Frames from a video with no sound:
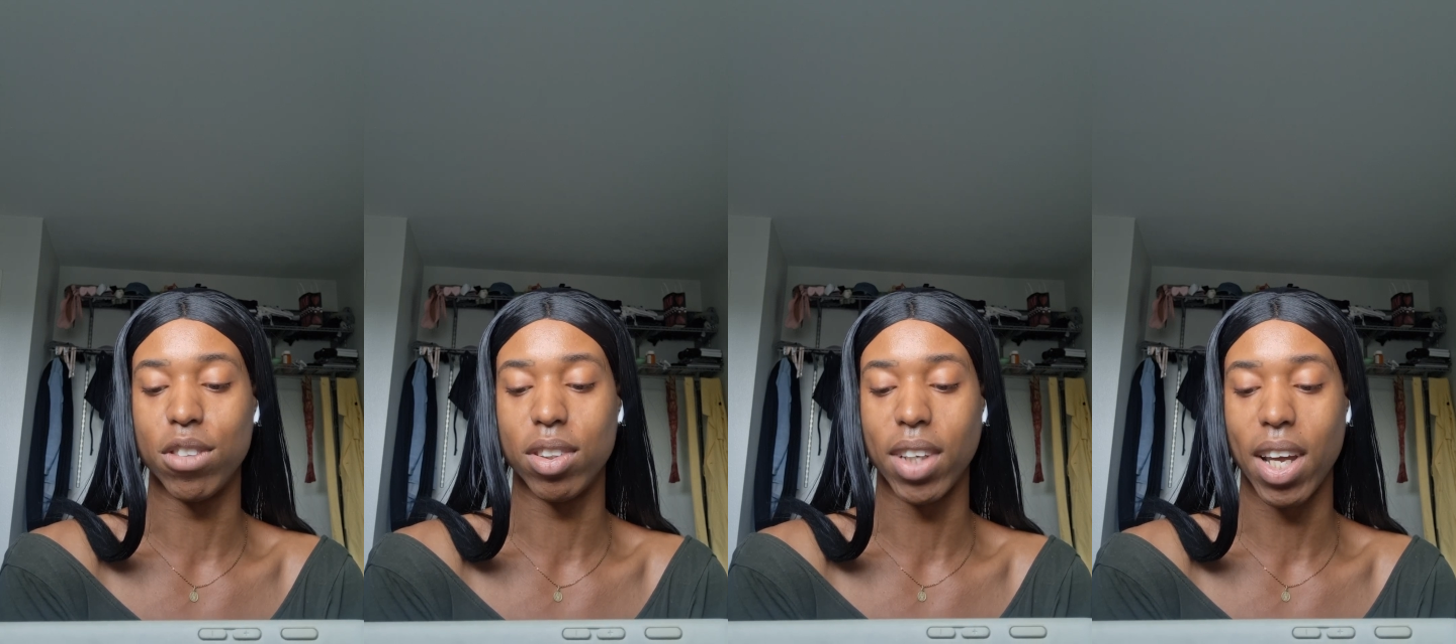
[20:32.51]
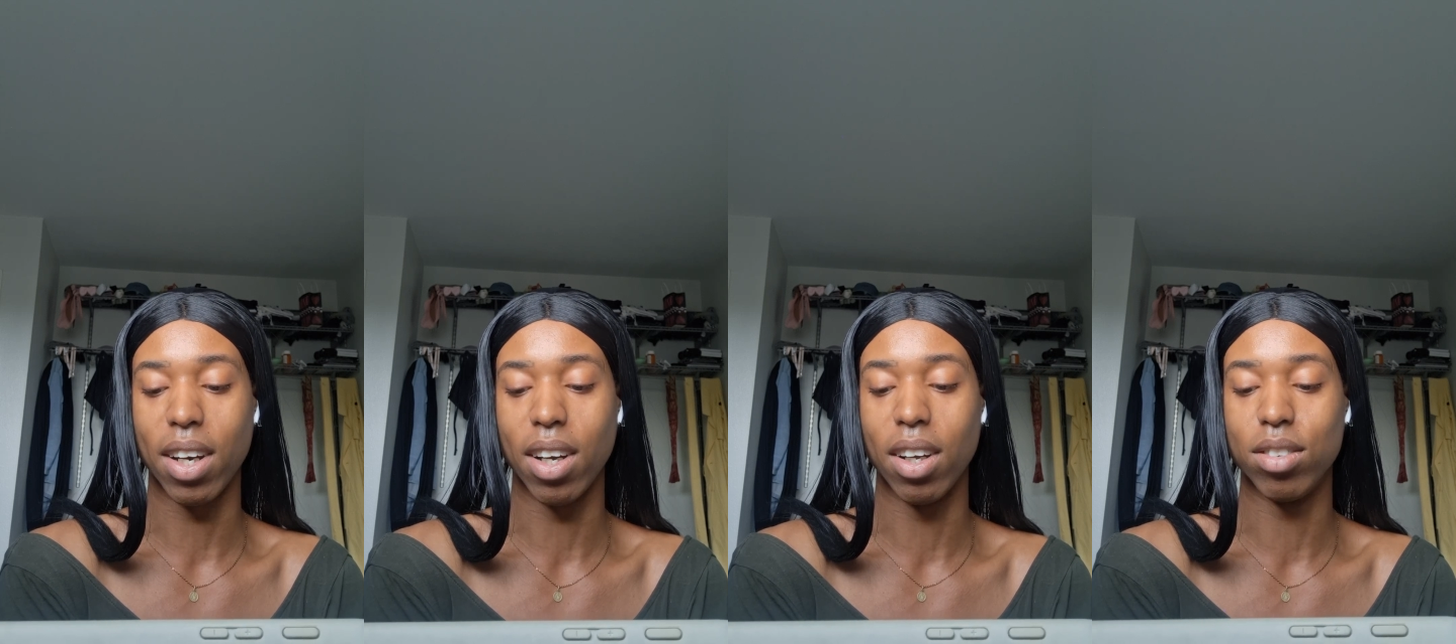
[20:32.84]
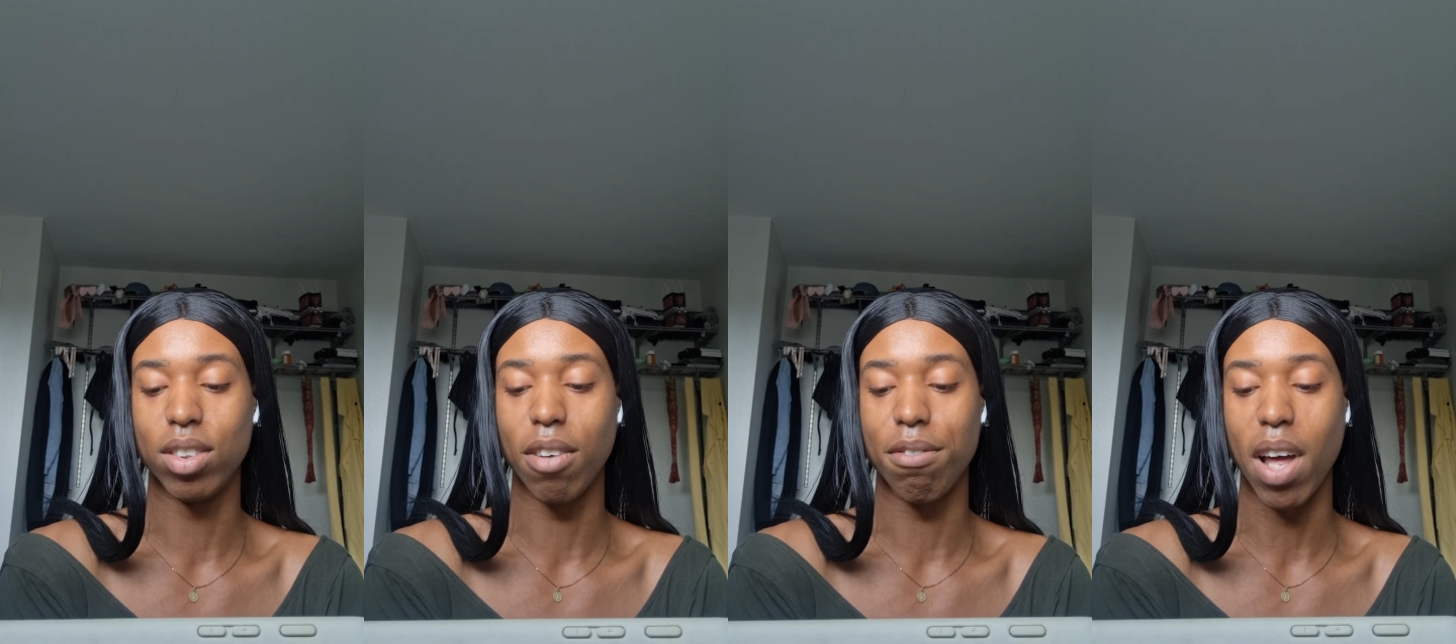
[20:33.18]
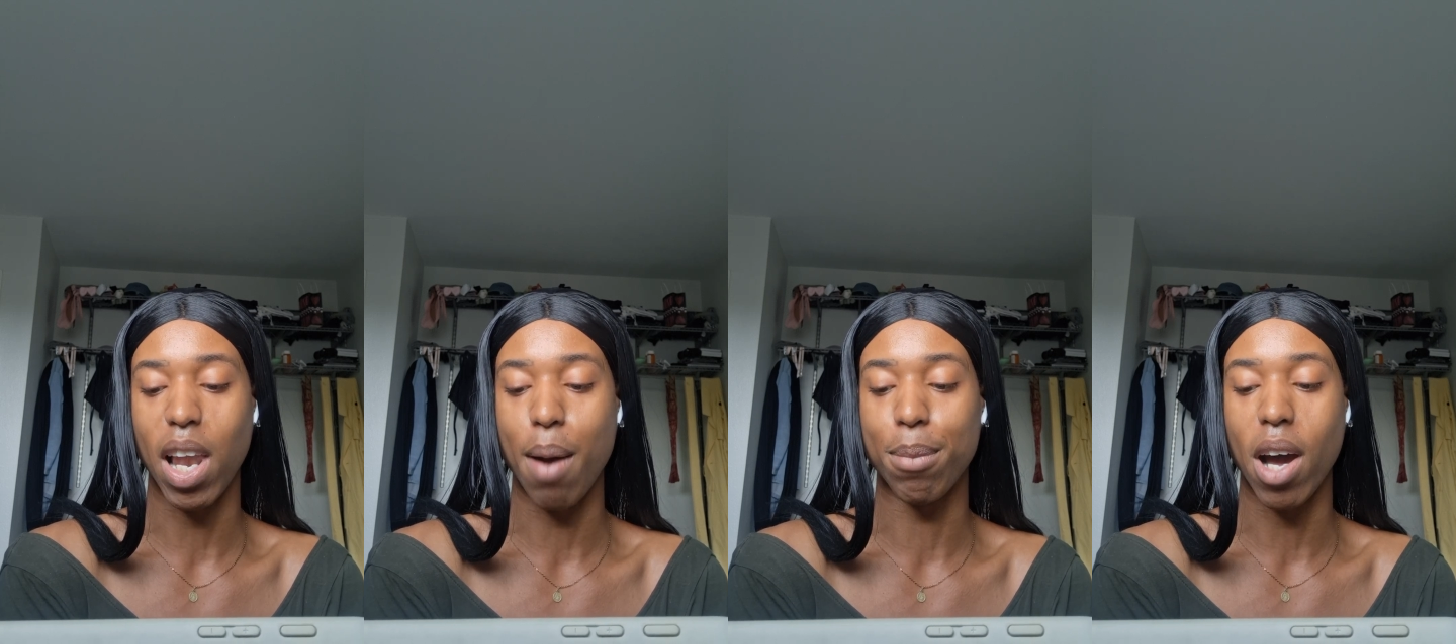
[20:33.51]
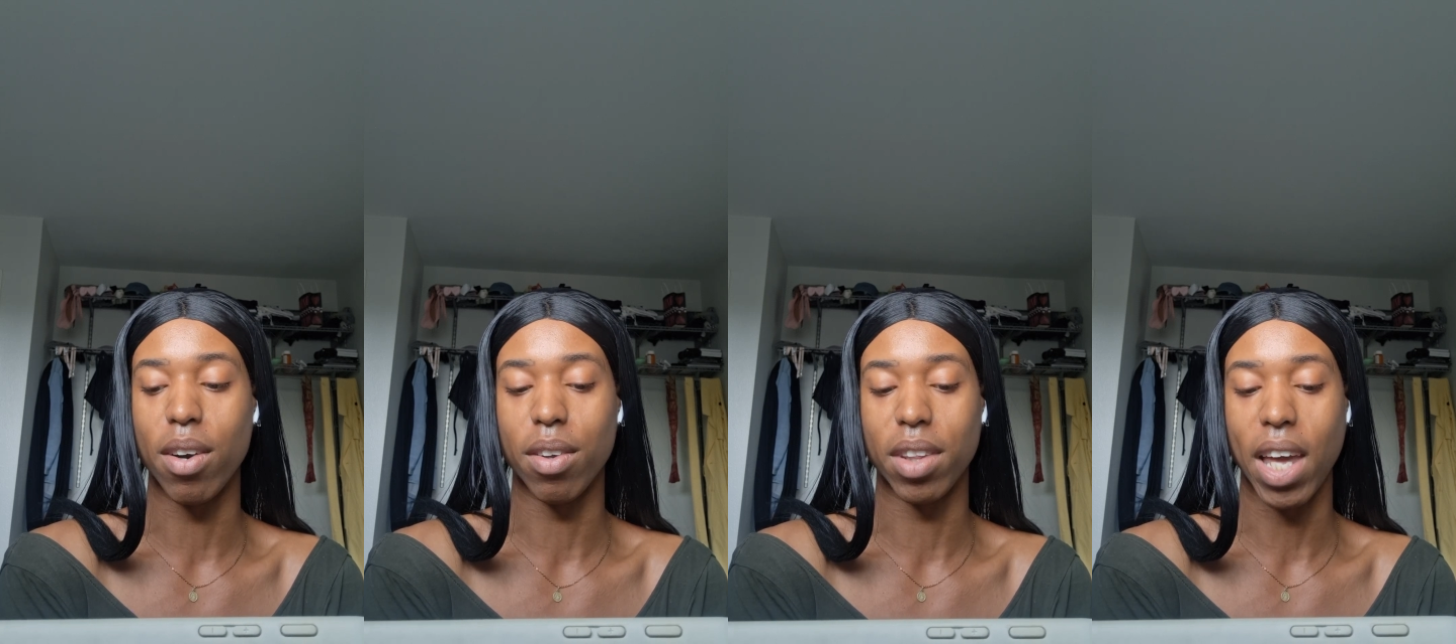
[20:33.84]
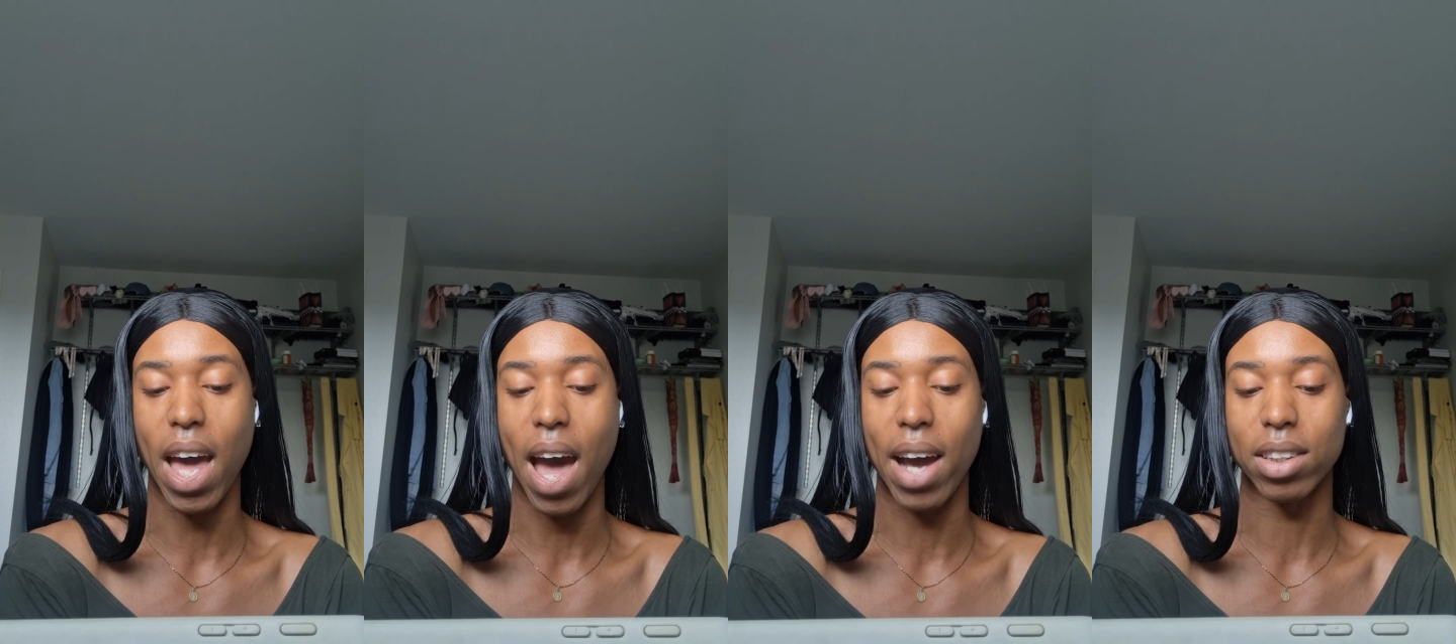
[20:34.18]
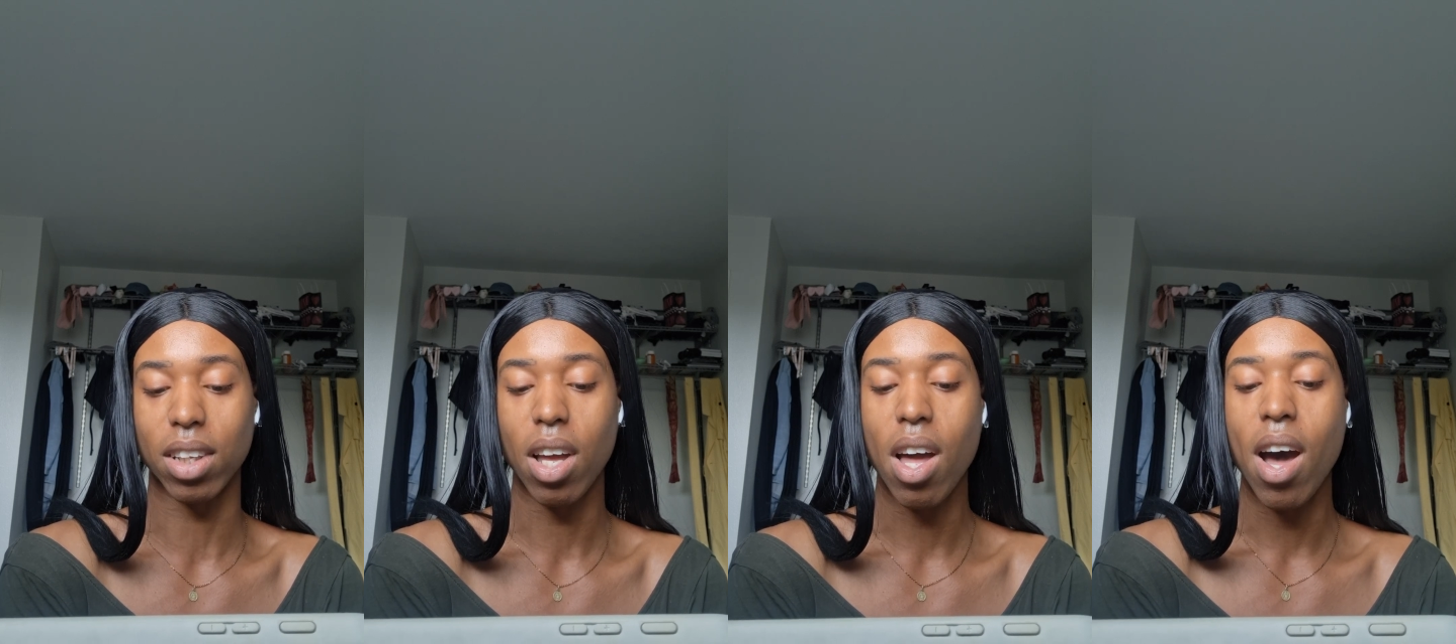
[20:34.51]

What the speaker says: standards developed under the act,